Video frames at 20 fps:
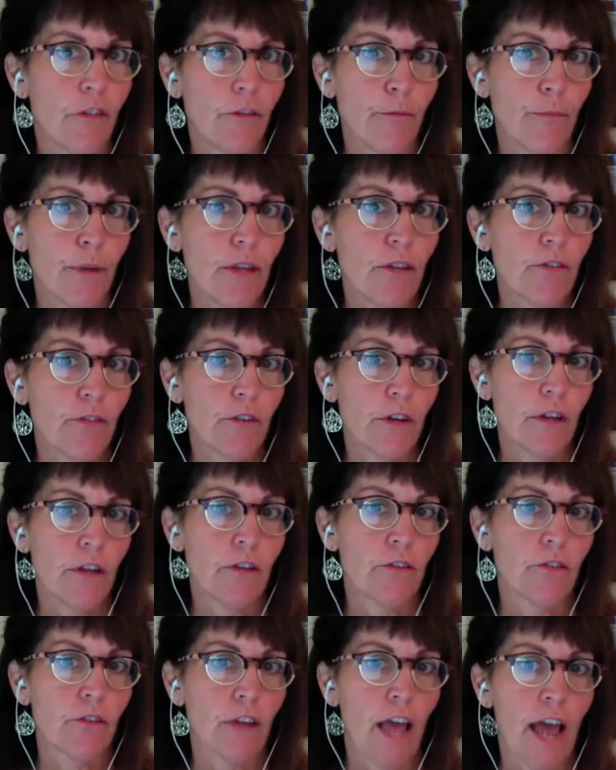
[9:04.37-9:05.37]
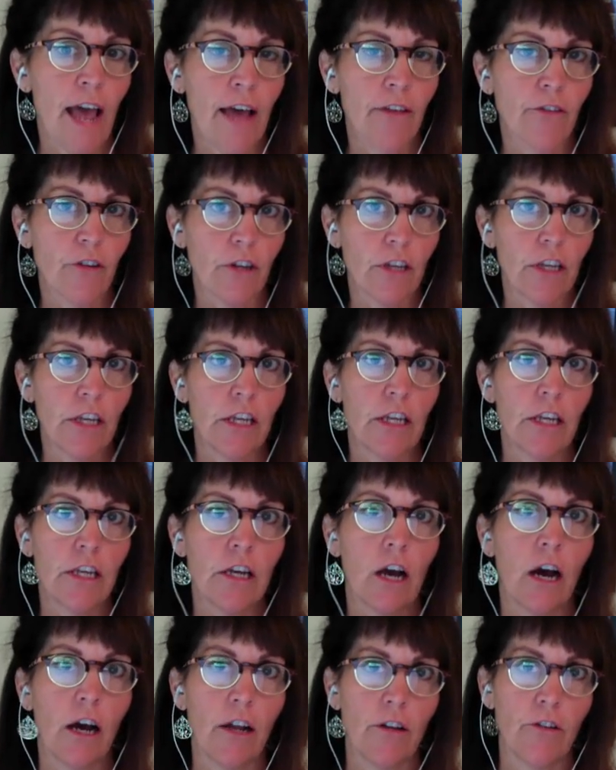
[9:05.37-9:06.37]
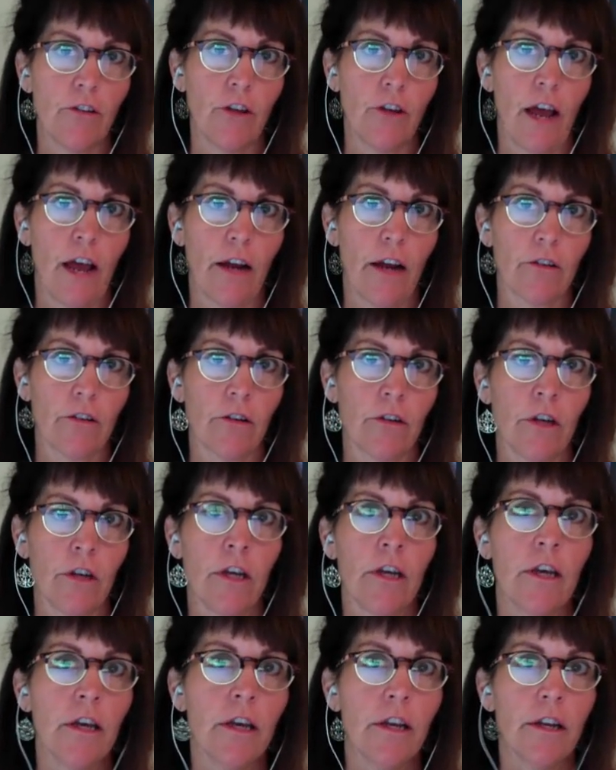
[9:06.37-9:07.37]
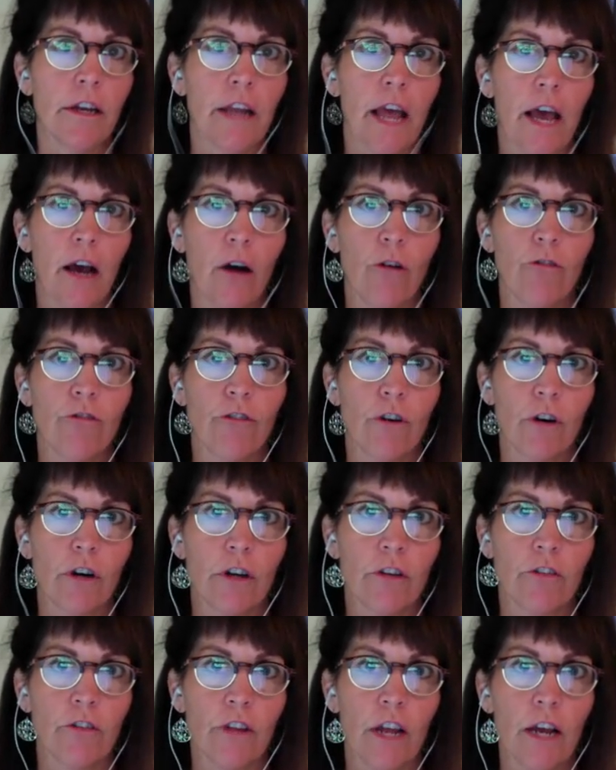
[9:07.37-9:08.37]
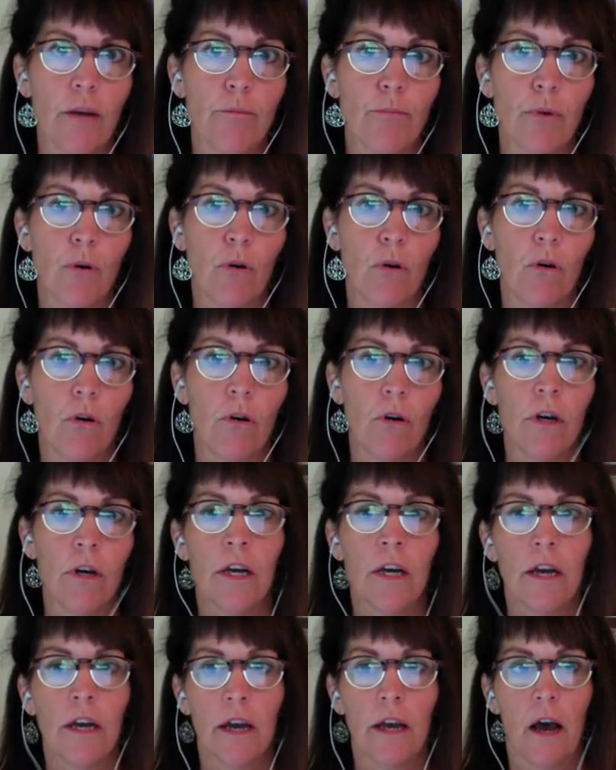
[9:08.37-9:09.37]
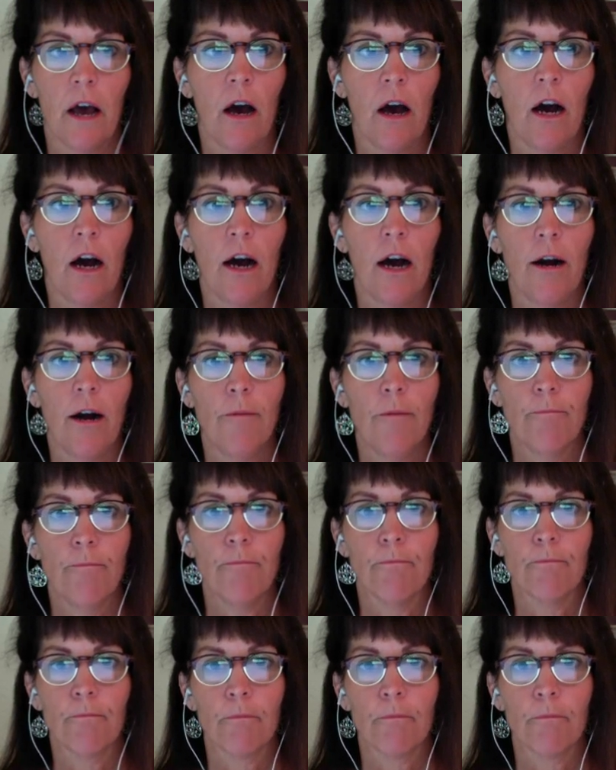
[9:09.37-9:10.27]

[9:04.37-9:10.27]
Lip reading: the business as a key contact. Now, for example, my